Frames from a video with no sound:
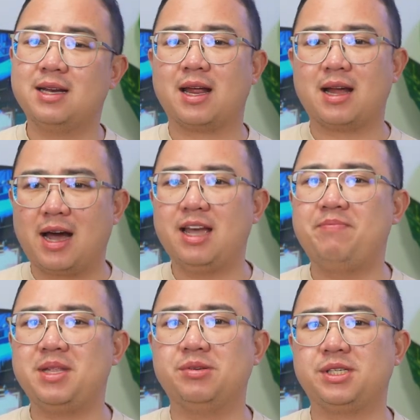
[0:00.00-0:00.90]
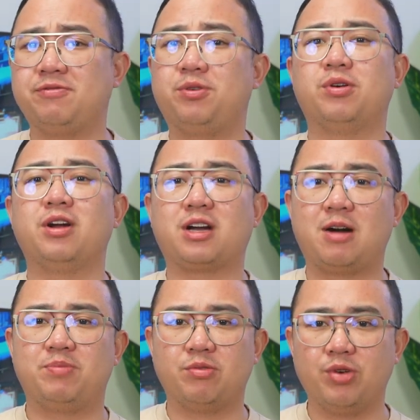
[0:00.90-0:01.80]
that I have been using for a
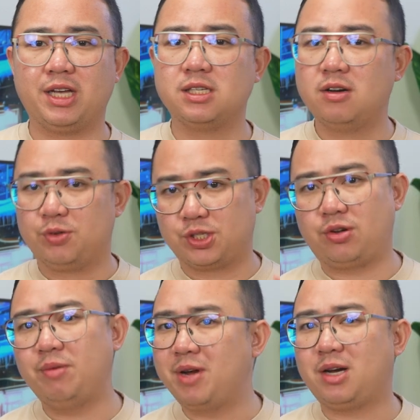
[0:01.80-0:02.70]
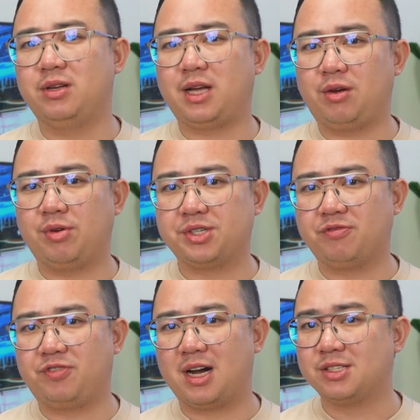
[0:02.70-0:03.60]
couple of weeks for storing my content
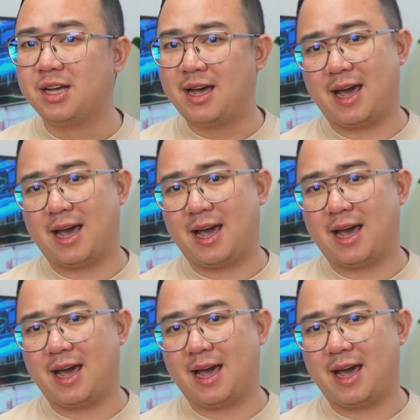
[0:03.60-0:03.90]
creation files